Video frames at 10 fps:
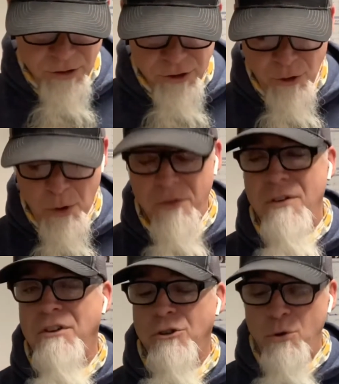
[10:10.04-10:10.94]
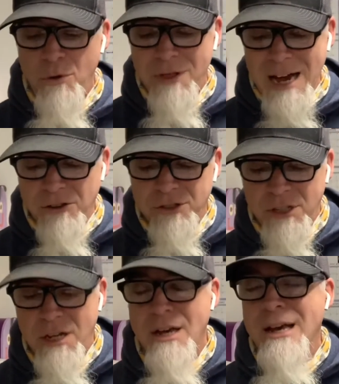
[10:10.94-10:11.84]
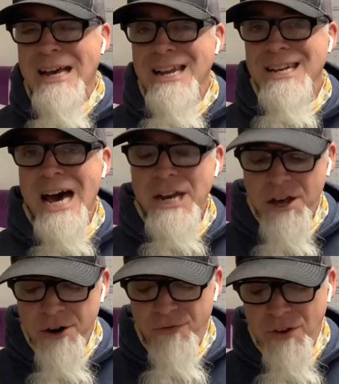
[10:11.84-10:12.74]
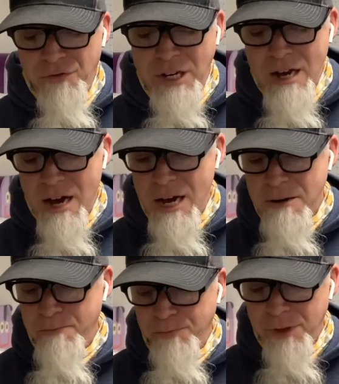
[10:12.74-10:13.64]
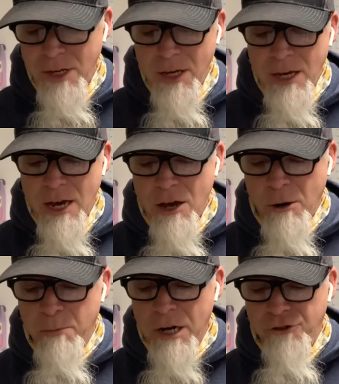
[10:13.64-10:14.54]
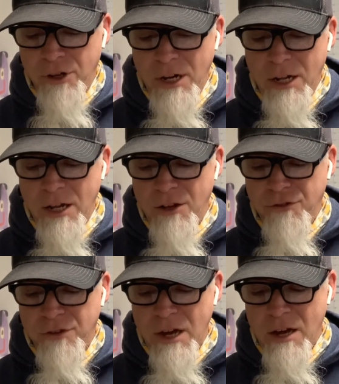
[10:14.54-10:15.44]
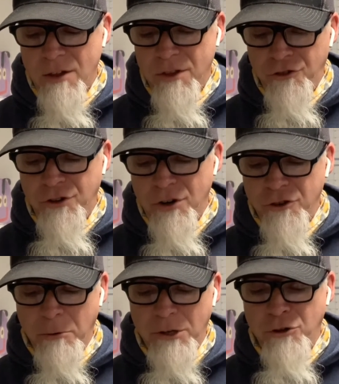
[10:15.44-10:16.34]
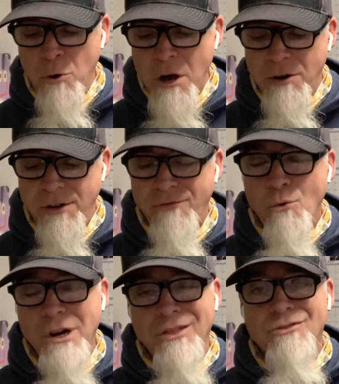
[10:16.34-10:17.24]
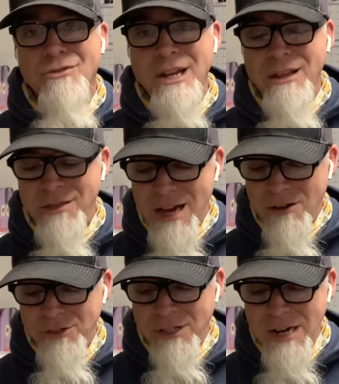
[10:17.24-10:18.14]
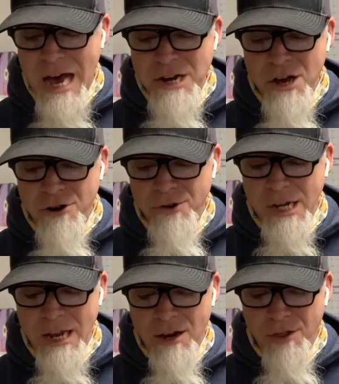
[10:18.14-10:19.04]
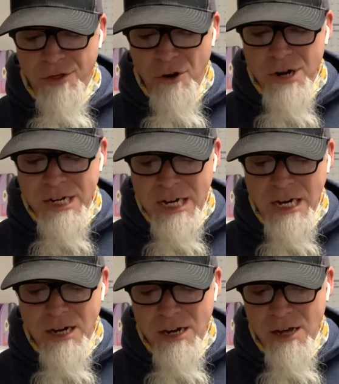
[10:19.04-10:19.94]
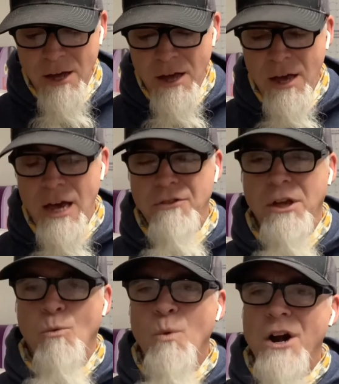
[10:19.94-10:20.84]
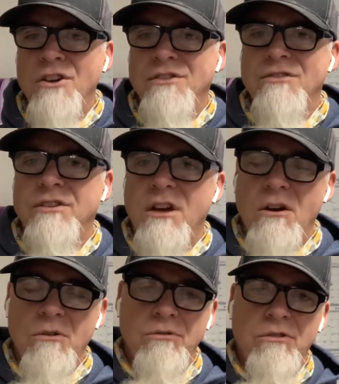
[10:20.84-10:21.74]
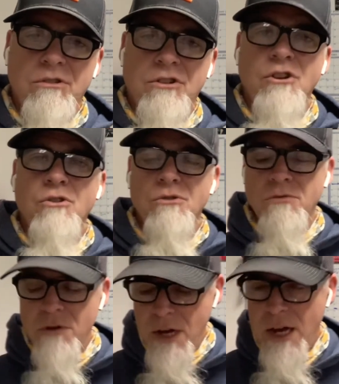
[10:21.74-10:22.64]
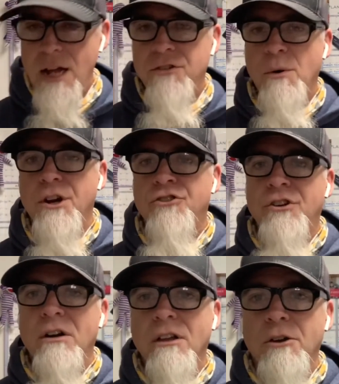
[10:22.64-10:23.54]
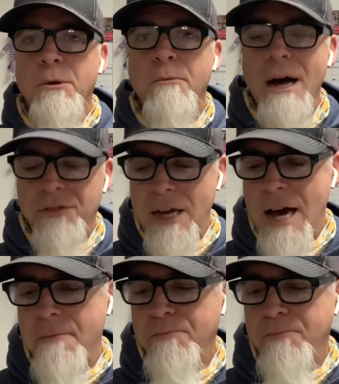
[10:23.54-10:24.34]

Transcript: $252,959, and our budget is this year is going to be $243,913. You think, where does this go to? And so I want to share a little bit about that.